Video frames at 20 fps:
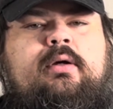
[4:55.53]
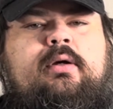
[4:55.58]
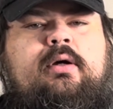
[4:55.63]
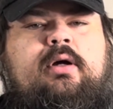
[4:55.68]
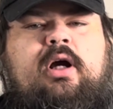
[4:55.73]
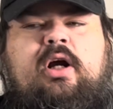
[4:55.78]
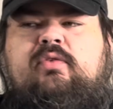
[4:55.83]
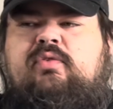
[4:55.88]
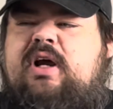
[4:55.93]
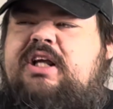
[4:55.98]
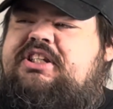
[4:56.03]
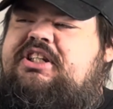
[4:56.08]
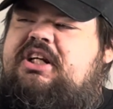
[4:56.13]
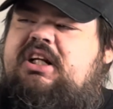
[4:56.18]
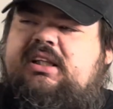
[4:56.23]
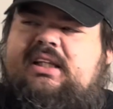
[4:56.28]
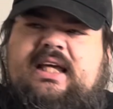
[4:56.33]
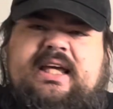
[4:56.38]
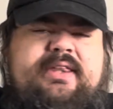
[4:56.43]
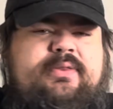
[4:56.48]

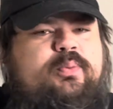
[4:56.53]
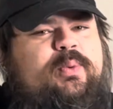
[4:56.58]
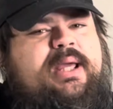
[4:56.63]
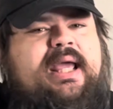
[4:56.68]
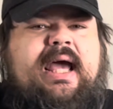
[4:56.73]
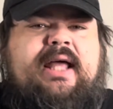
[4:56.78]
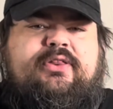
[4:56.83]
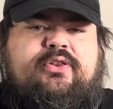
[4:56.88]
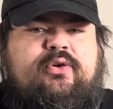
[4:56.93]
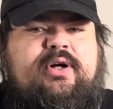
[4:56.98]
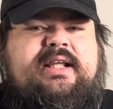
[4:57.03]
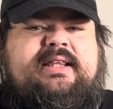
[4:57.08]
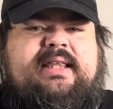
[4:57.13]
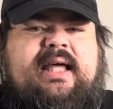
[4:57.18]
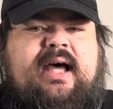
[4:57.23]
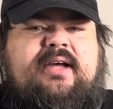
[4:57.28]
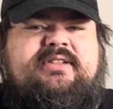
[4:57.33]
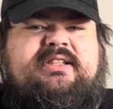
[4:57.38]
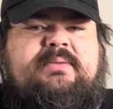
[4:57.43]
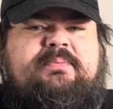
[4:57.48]
Originally, we had
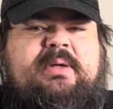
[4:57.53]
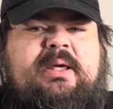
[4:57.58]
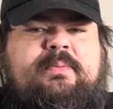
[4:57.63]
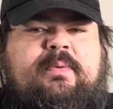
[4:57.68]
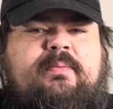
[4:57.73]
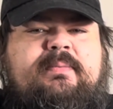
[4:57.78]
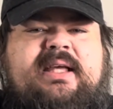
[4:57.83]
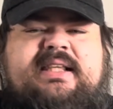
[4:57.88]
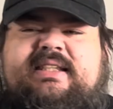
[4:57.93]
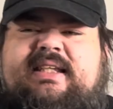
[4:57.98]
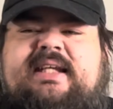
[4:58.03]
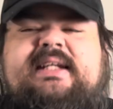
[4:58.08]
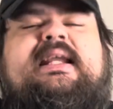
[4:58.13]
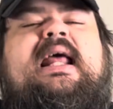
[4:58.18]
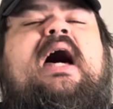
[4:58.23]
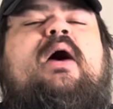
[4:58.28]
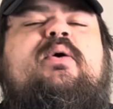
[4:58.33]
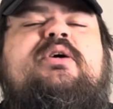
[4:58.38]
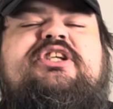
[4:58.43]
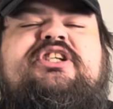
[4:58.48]
3,000 people missing.
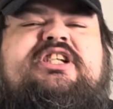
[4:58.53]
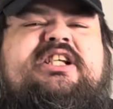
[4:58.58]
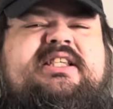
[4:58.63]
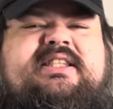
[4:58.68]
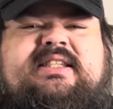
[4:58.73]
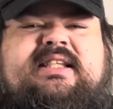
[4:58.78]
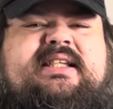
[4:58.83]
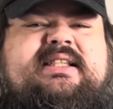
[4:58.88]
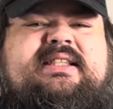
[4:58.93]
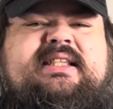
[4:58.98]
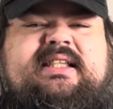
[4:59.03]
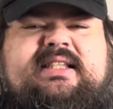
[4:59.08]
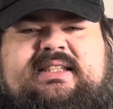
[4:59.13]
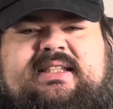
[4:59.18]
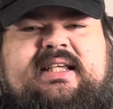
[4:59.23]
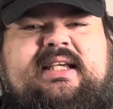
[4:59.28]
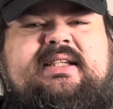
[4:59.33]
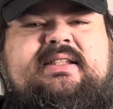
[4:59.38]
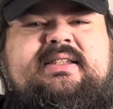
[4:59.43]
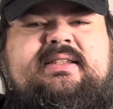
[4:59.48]
Now it's just
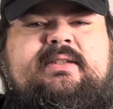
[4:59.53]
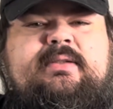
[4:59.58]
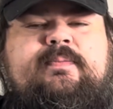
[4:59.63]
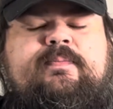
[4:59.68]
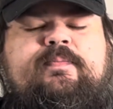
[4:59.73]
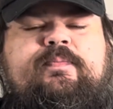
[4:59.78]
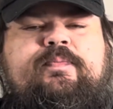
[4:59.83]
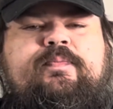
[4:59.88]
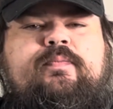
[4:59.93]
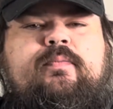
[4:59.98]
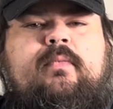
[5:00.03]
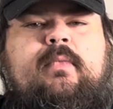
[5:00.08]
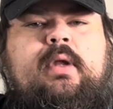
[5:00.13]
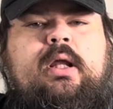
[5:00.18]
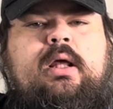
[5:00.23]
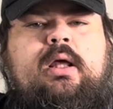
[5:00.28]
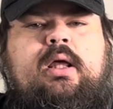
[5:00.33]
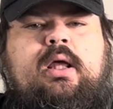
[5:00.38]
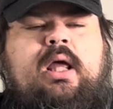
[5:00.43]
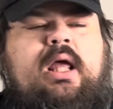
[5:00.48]
66.
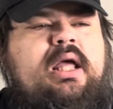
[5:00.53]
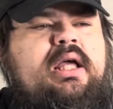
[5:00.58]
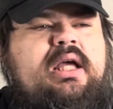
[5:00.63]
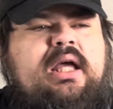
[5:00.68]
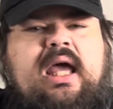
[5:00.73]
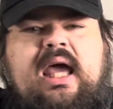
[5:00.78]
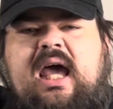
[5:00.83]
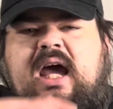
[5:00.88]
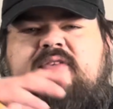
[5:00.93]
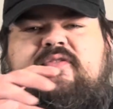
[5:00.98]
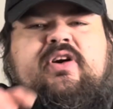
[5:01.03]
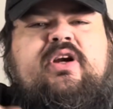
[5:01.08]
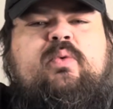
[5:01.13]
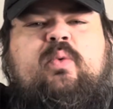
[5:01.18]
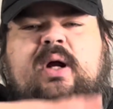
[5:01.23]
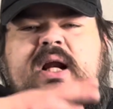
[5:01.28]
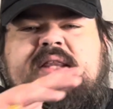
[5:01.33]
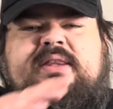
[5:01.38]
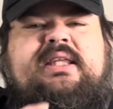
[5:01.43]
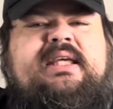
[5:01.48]

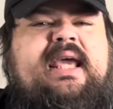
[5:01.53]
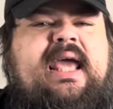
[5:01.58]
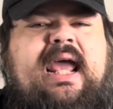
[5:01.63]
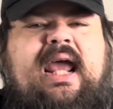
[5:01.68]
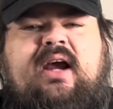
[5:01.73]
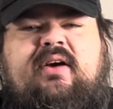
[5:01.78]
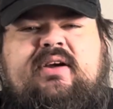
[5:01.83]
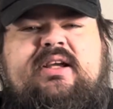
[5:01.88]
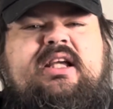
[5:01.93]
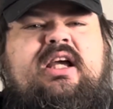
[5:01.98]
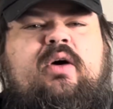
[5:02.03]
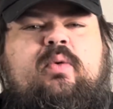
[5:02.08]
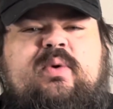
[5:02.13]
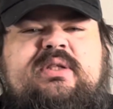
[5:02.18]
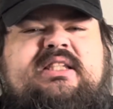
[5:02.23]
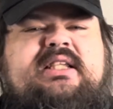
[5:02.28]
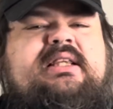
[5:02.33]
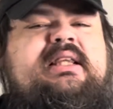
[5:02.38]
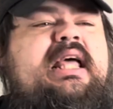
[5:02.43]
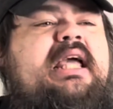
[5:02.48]
Everyone in the area
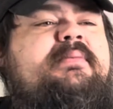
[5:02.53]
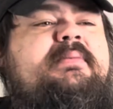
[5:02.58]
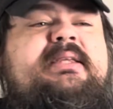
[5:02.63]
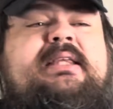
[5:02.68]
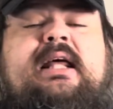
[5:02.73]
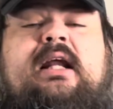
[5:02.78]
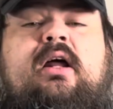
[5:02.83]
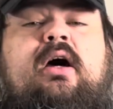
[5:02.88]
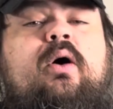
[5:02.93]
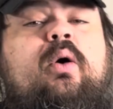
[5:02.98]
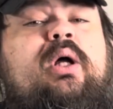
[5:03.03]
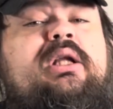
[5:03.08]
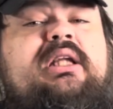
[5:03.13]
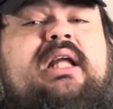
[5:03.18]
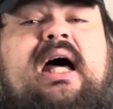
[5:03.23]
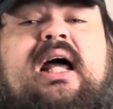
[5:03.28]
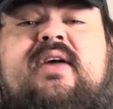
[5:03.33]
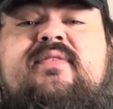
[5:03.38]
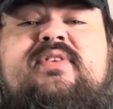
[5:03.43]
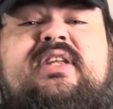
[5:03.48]
was claiming that, oh, a
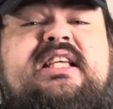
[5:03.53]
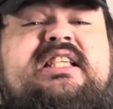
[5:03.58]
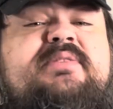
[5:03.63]
lot of these